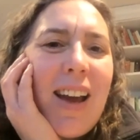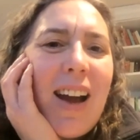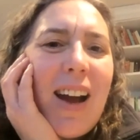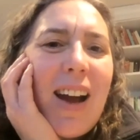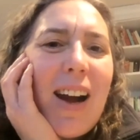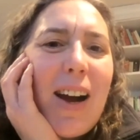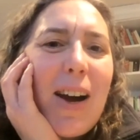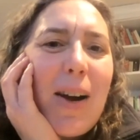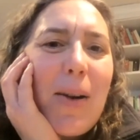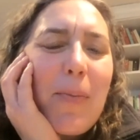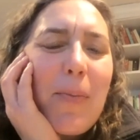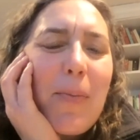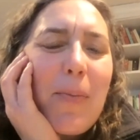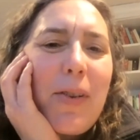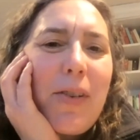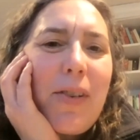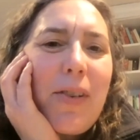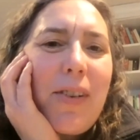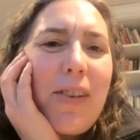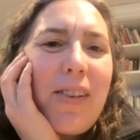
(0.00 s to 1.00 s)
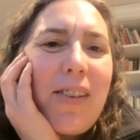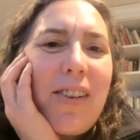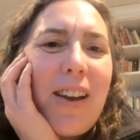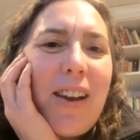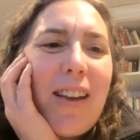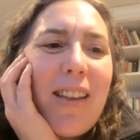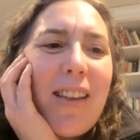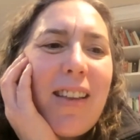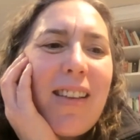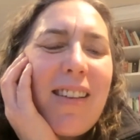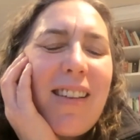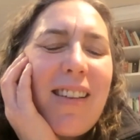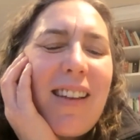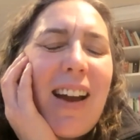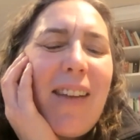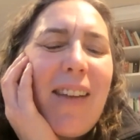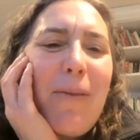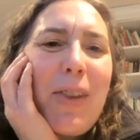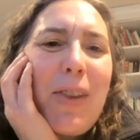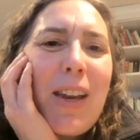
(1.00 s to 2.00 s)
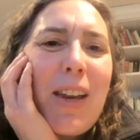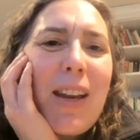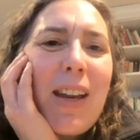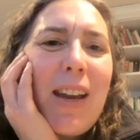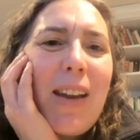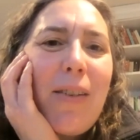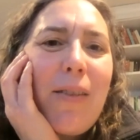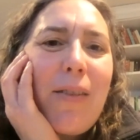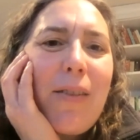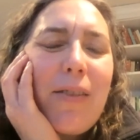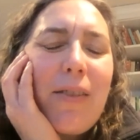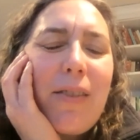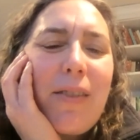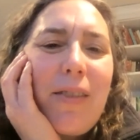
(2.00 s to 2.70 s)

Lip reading: I'm thinking